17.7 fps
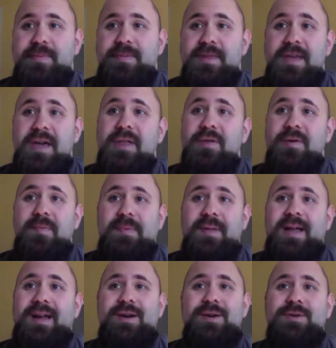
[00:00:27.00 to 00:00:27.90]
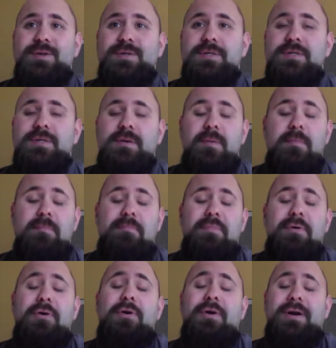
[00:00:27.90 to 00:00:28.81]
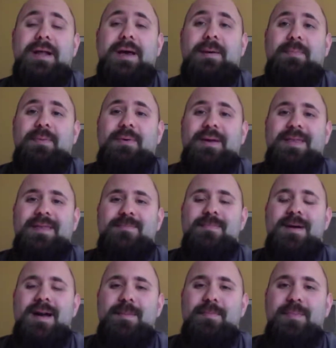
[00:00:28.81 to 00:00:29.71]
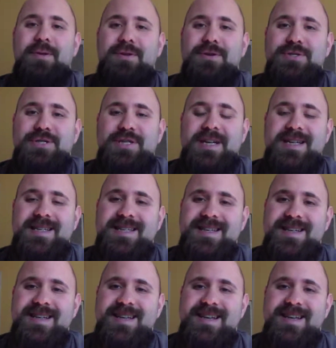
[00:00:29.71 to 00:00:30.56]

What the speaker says: The other players put up with my bullshit.